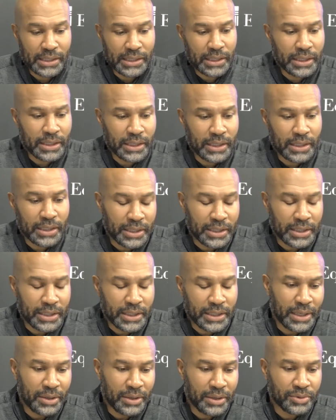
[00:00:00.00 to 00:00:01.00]
don't
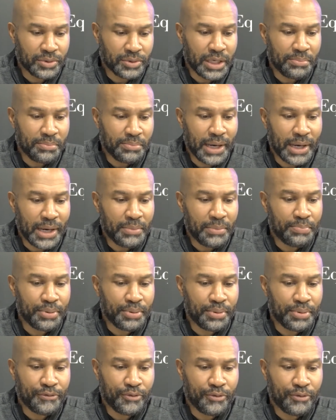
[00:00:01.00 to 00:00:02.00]
think my
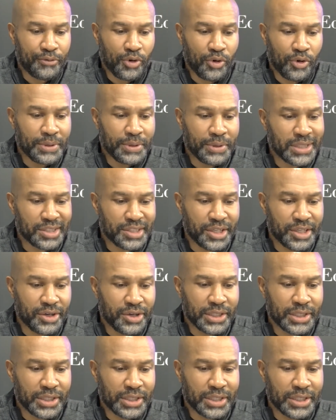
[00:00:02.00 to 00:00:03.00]
performance necessarily
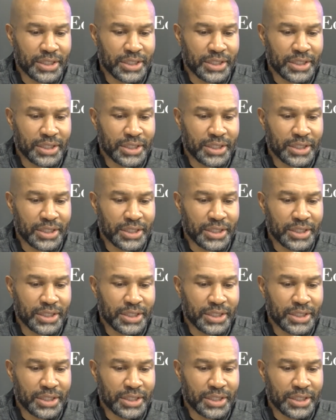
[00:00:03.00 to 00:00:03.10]
is like...